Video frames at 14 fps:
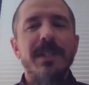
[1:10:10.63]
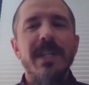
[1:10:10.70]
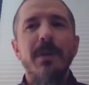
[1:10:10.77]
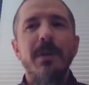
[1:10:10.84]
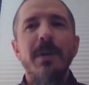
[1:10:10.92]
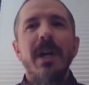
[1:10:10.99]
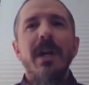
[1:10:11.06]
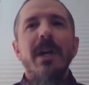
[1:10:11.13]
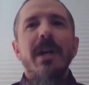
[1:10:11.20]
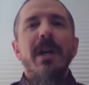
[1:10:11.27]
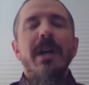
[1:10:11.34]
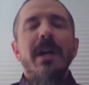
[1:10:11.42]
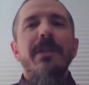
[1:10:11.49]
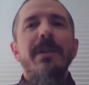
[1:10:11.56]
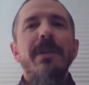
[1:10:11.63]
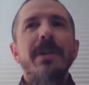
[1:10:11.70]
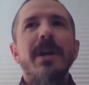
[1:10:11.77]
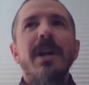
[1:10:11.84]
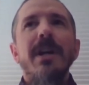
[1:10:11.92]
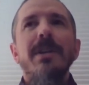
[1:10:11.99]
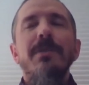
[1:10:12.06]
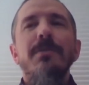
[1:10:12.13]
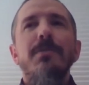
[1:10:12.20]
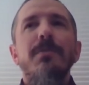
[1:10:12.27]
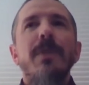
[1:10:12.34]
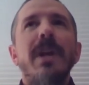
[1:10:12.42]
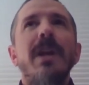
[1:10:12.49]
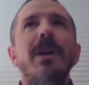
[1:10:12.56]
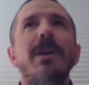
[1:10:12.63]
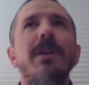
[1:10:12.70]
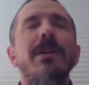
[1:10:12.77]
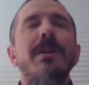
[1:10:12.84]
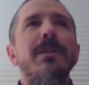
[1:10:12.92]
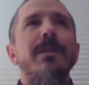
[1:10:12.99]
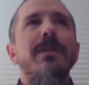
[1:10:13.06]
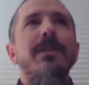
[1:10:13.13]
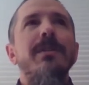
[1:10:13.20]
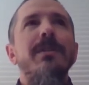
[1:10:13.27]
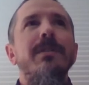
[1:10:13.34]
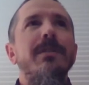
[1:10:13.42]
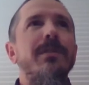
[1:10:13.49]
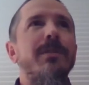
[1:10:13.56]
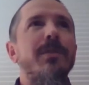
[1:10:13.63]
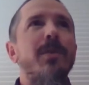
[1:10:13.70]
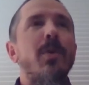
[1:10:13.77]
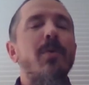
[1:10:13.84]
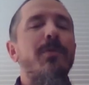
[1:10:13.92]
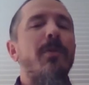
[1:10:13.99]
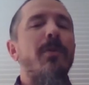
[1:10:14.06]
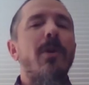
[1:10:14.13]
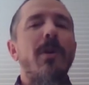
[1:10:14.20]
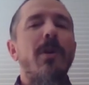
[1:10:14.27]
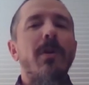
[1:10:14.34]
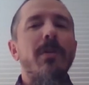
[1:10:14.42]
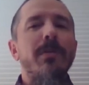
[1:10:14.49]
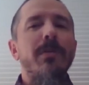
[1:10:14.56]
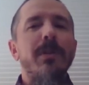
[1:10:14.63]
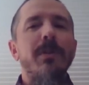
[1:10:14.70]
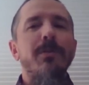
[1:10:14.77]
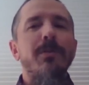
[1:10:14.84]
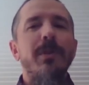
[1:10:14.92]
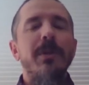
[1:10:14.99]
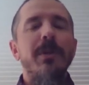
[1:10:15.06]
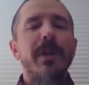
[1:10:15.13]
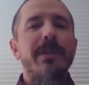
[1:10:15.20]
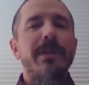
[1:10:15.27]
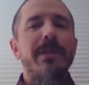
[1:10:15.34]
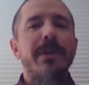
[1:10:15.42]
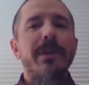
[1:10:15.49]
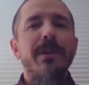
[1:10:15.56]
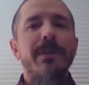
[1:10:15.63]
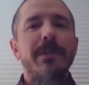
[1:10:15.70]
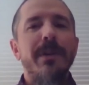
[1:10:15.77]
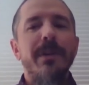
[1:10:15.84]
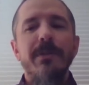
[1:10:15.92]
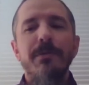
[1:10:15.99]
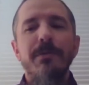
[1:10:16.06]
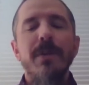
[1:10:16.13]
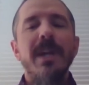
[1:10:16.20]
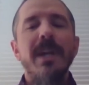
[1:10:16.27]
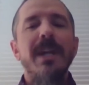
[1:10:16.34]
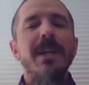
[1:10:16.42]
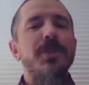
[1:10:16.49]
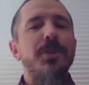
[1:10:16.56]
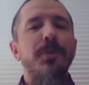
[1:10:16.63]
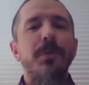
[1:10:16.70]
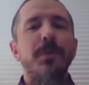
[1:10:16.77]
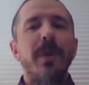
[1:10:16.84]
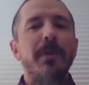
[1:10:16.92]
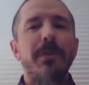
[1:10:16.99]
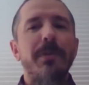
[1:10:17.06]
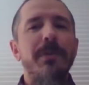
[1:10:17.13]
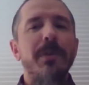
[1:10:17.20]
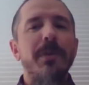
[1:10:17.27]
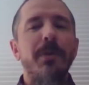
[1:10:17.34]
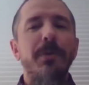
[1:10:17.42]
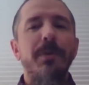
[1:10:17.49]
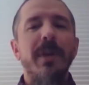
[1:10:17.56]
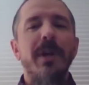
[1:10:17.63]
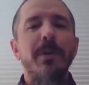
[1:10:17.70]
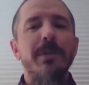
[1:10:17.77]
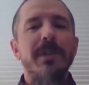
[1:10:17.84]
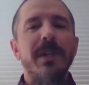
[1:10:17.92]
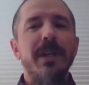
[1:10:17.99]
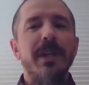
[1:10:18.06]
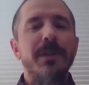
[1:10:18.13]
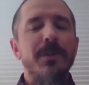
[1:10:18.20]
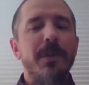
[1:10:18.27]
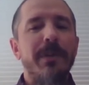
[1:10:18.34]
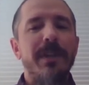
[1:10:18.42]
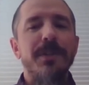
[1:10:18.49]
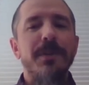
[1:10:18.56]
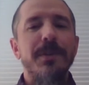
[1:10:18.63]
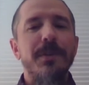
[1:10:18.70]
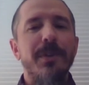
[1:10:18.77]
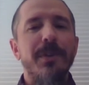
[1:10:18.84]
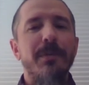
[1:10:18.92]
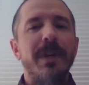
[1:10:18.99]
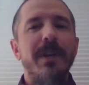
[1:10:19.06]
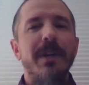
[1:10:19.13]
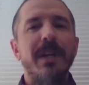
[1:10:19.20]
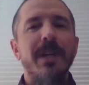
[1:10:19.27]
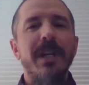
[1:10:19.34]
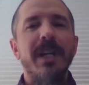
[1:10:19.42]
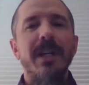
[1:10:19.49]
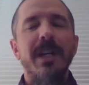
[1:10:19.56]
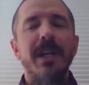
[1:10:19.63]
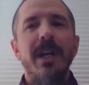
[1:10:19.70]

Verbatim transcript: Now, they're not rare overall, you know, if we look at their their range throughout, you know, throughout uh, northeastern North America,